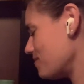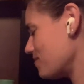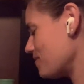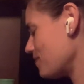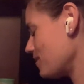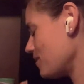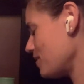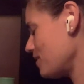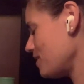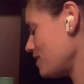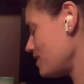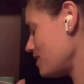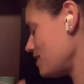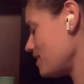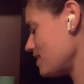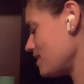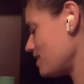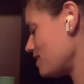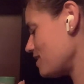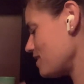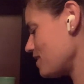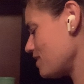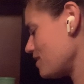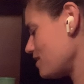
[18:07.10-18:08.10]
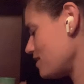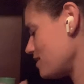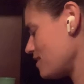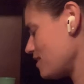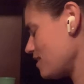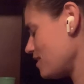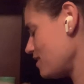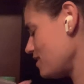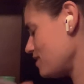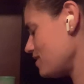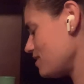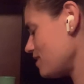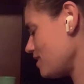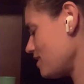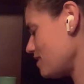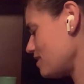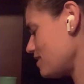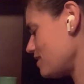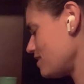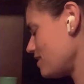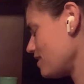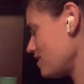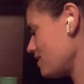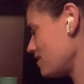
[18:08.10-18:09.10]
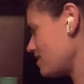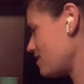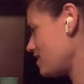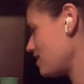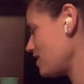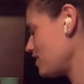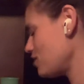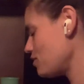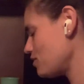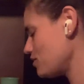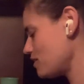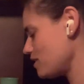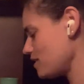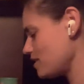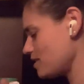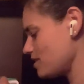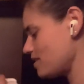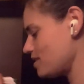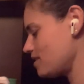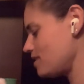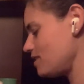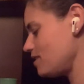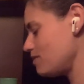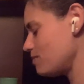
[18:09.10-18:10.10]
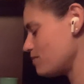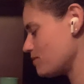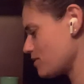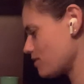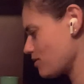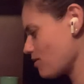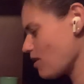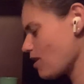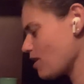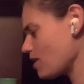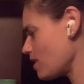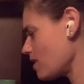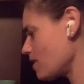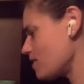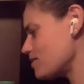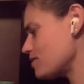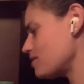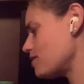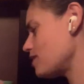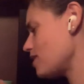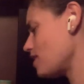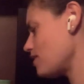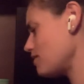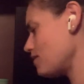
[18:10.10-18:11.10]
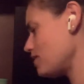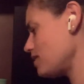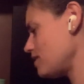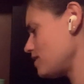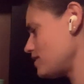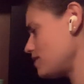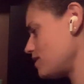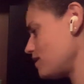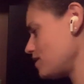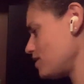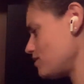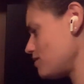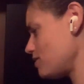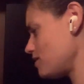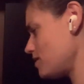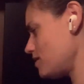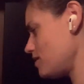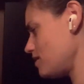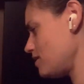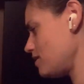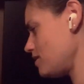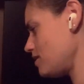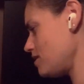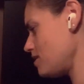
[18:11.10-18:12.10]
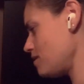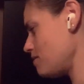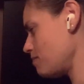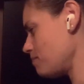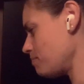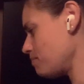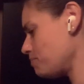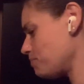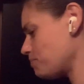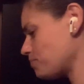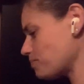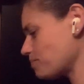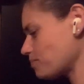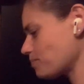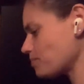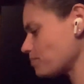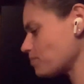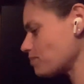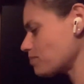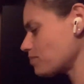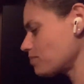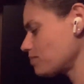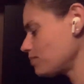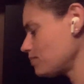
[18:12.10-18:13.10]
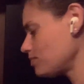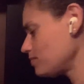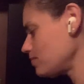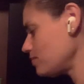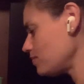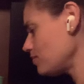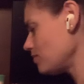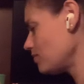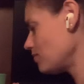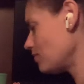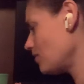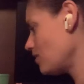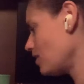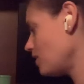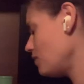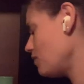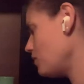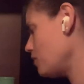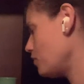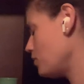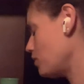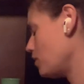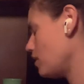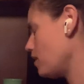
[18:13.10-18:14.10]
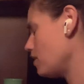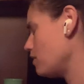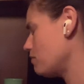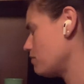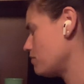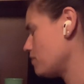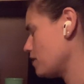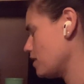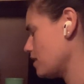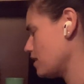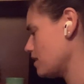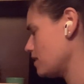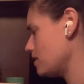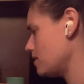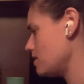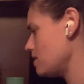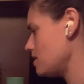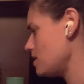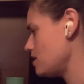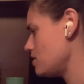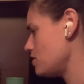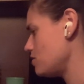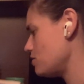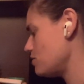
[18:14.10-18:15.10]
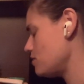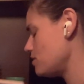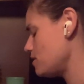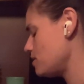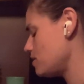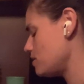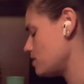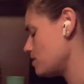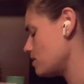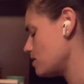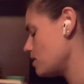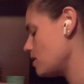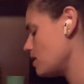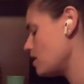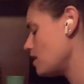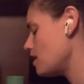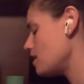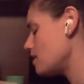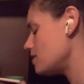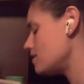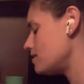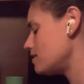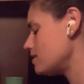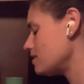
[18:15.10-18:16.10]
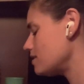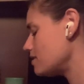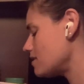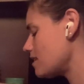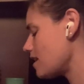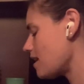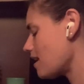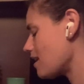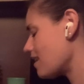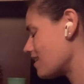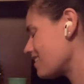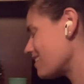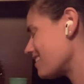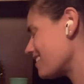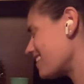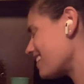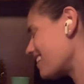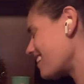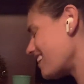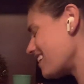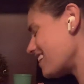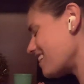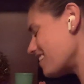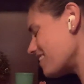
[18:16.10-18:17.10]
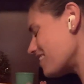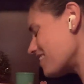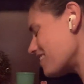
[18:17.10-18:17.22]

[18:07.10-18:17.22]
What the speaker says: one says it's not as dangerous as it seems. Crocodiles are not really as dangerous as they seem, even though they're fucking dangerous. Zigzag, right?